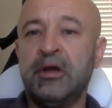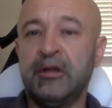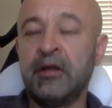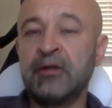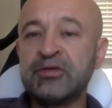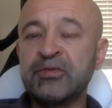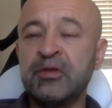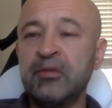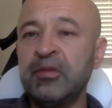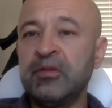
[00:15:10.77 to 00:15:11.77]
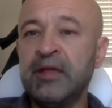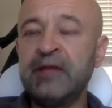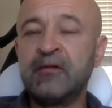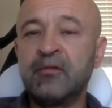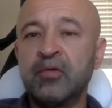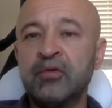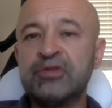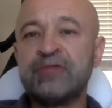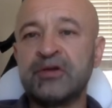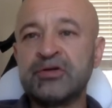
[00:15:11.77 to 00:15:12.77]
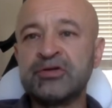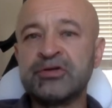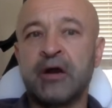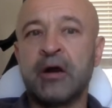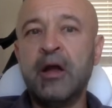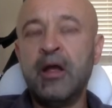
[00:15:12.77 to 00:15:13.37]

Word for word: And I'll explain a bit later what these functions are.